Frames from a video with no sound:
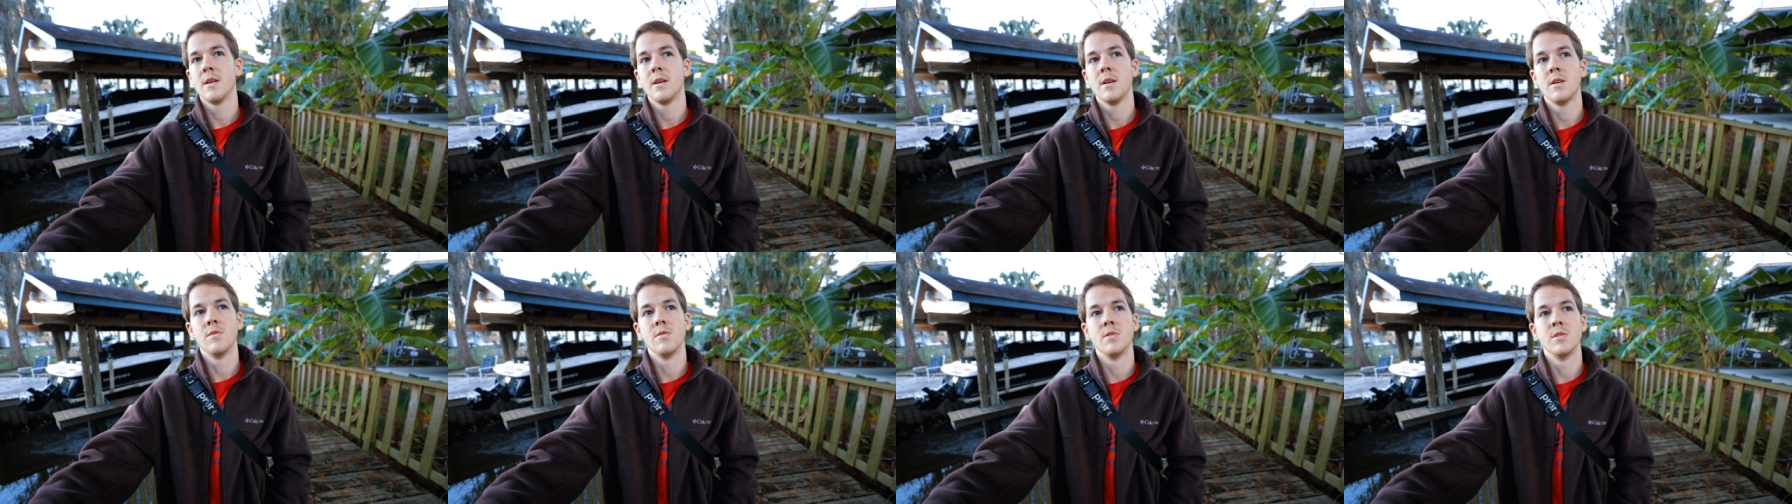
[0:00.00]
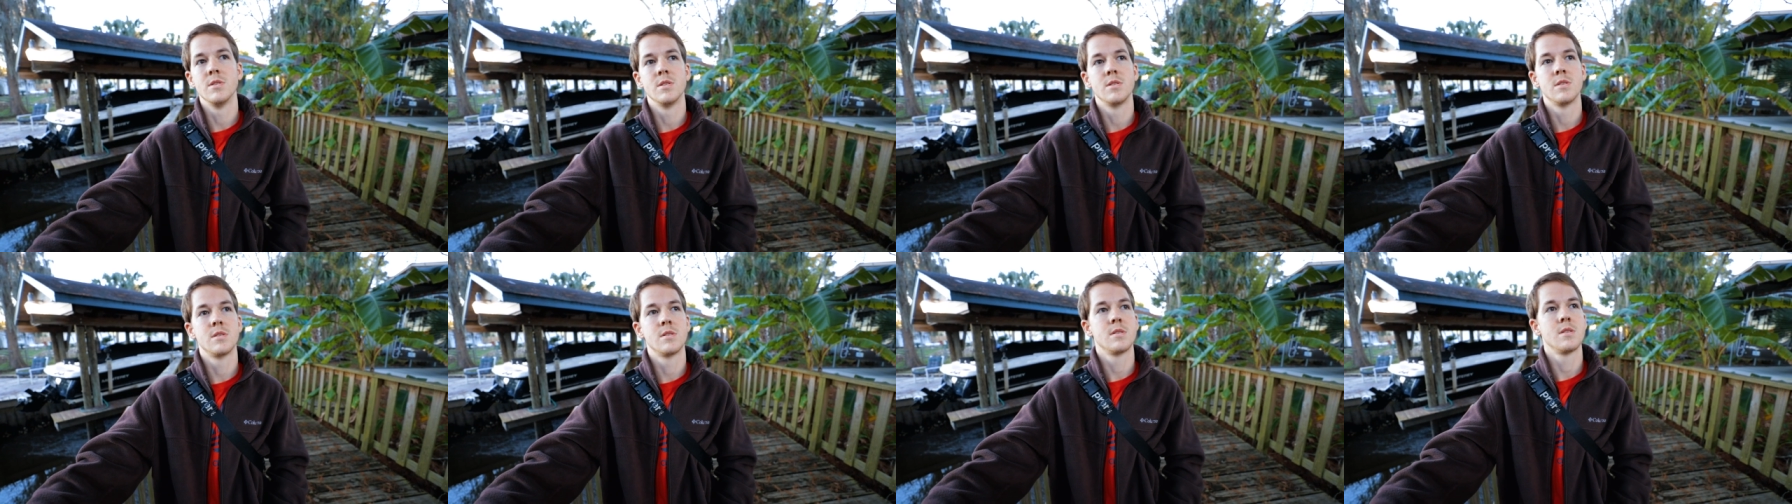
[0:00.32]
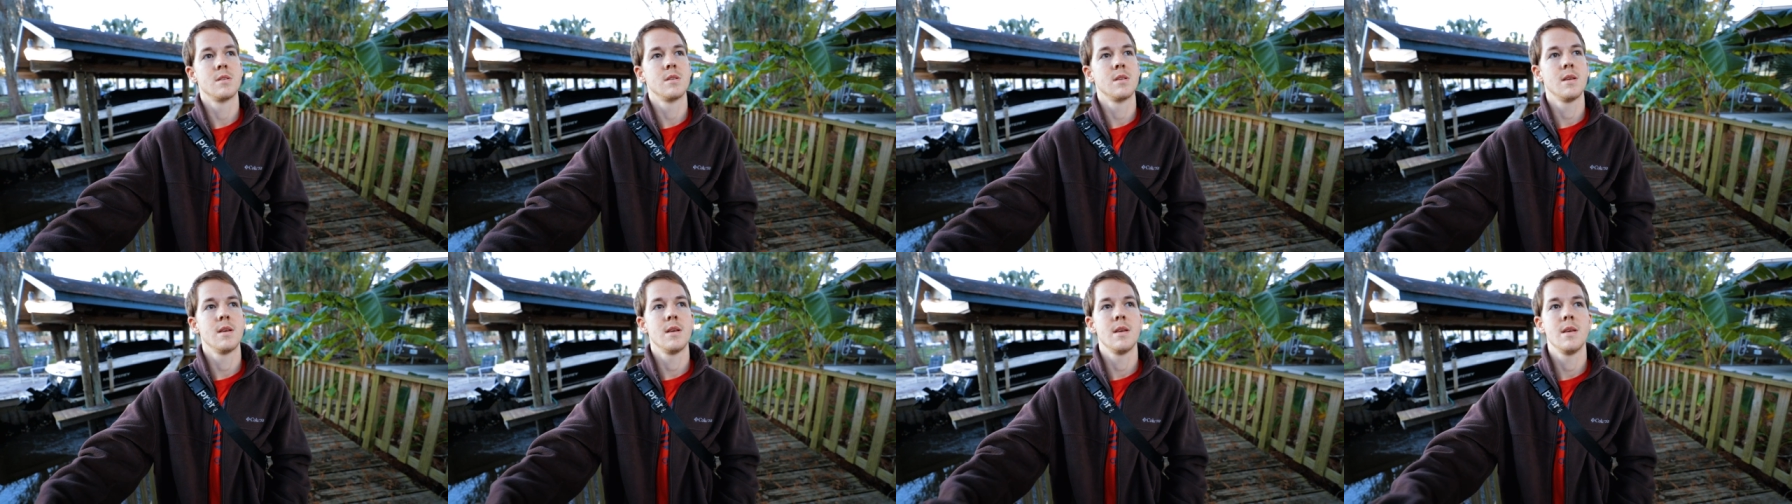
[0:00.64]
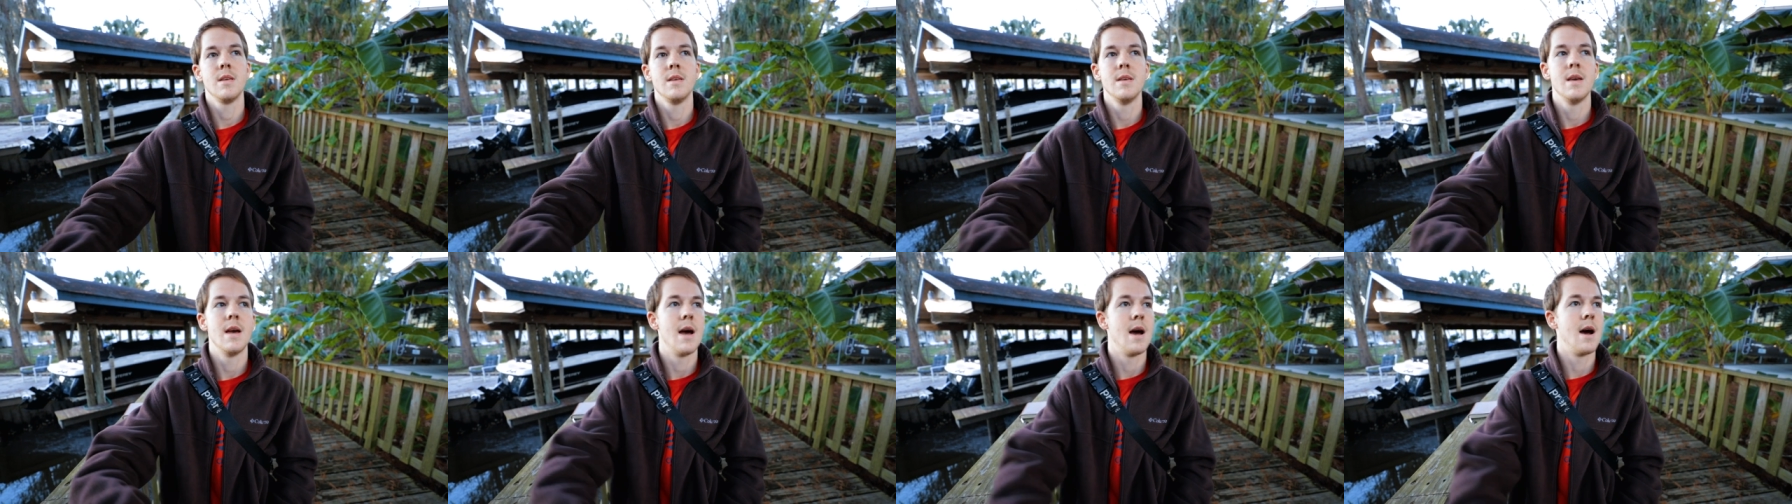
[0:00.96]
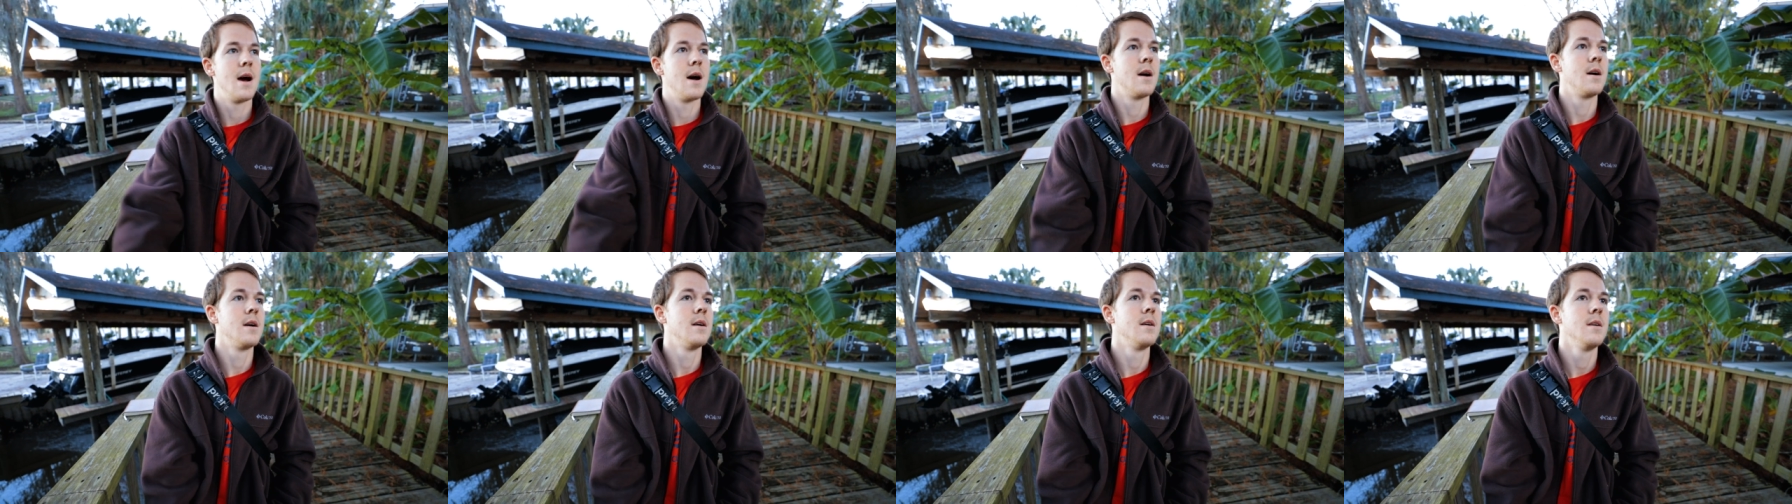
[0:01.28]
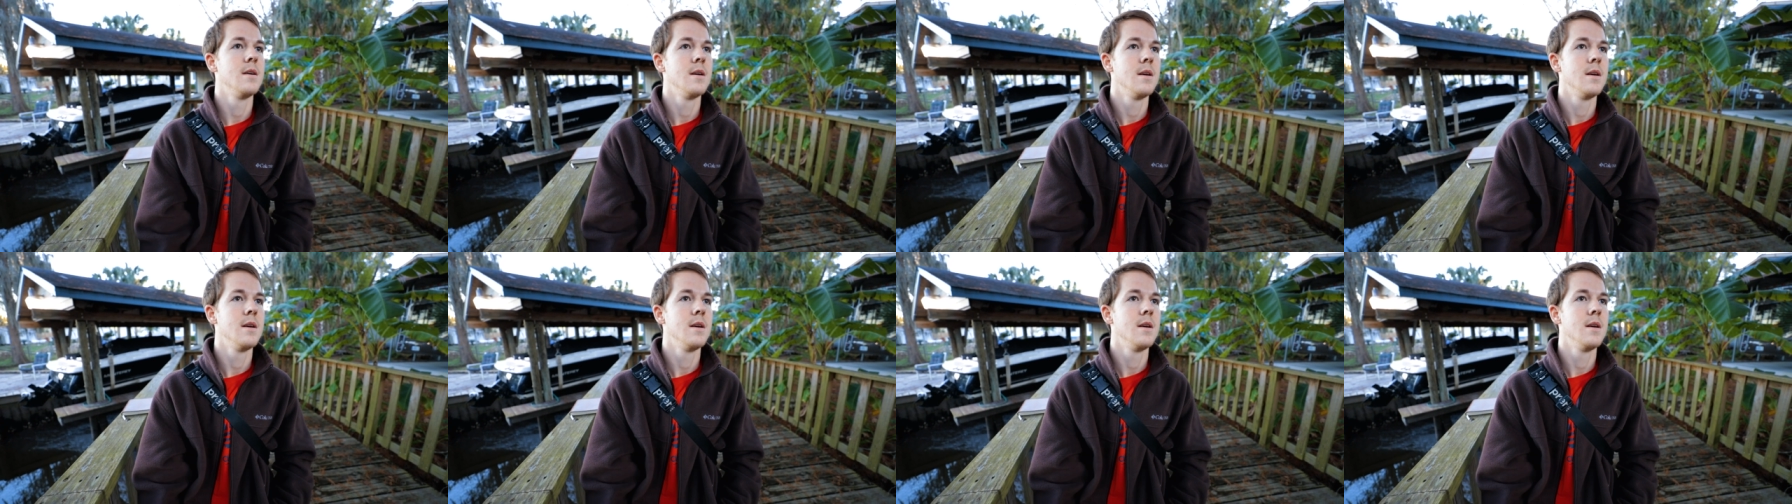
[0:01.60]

It was a godsend. Yeah.